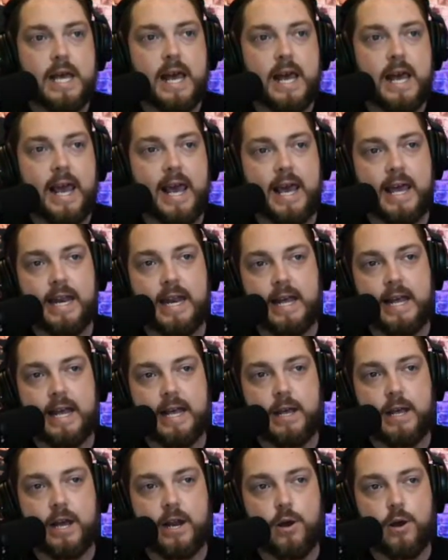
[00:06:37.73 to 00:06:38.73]
And
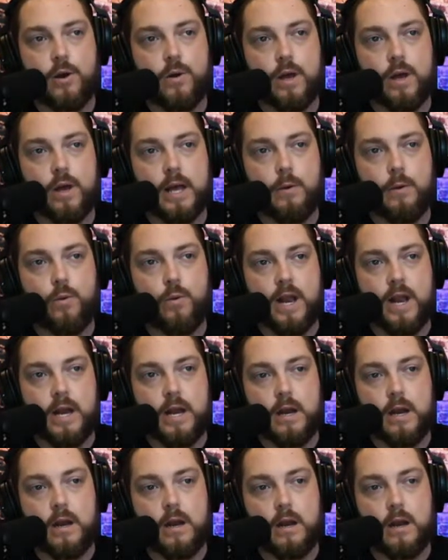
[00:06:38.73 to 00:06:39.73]
when
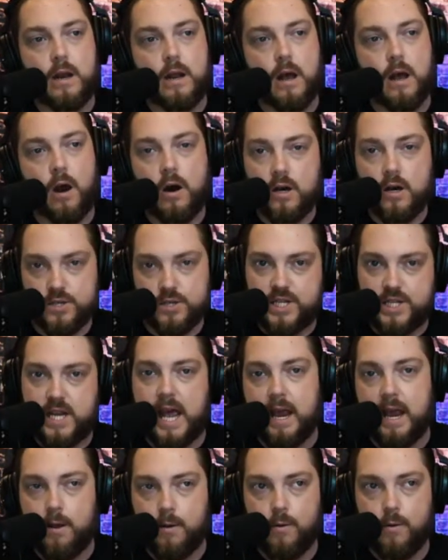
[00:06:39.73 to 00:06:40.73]

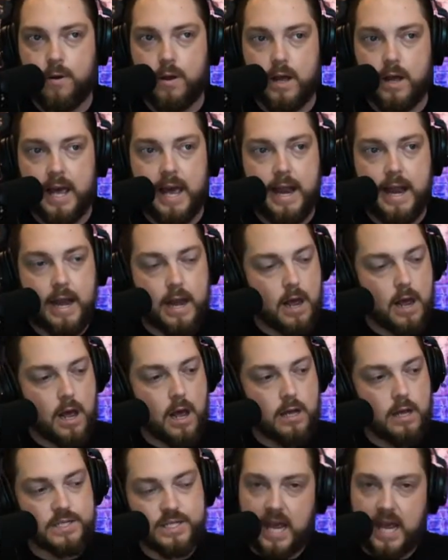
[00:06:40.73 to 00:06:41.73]
Allstate and
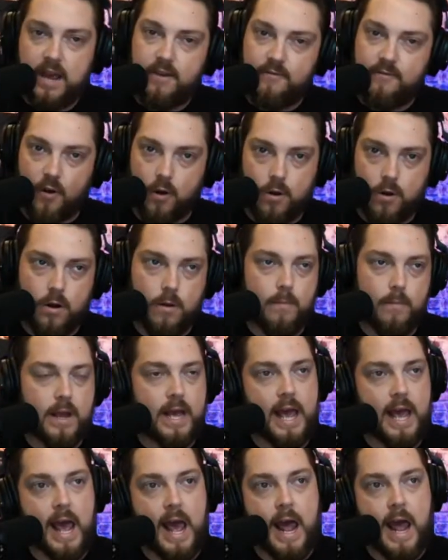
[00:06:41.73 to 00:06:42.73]
State Farm
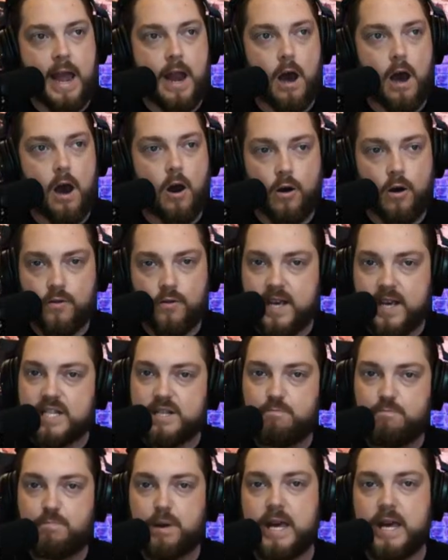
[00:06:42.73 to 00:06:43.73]
and all these
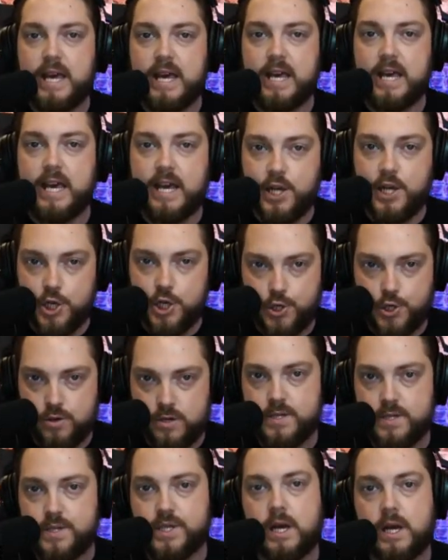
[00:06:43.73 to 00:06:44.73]
big
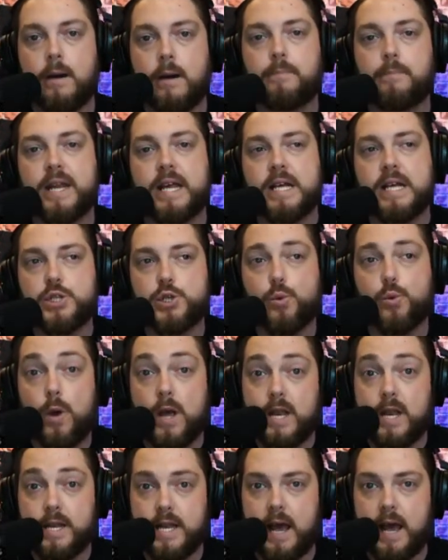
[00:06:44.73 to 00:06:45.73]
insurance companies
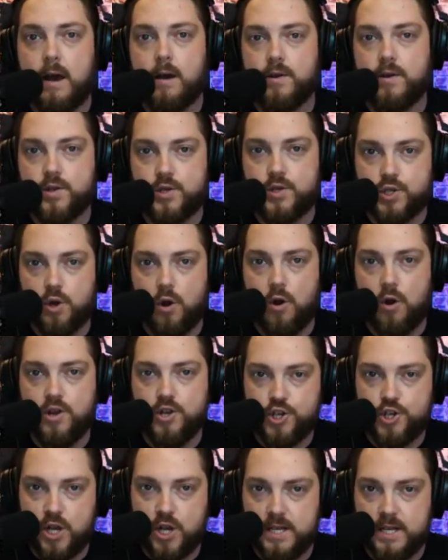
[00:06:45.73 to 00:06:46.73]
went down to start
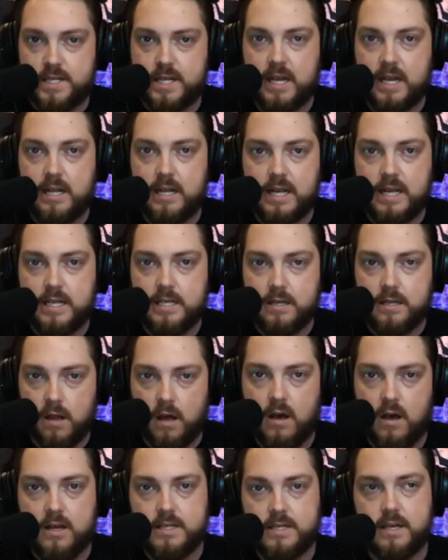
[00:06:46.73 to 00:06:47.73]
adjusting these
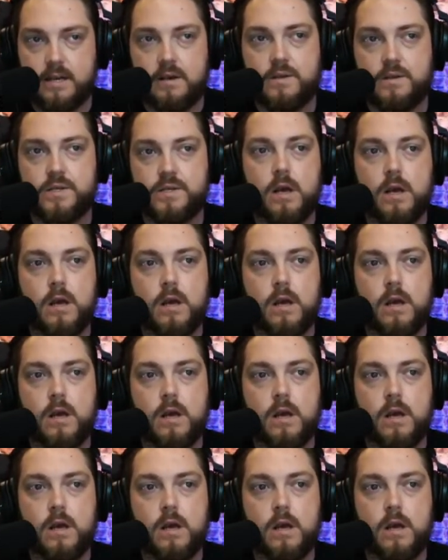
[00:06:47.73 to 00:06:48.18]
losses,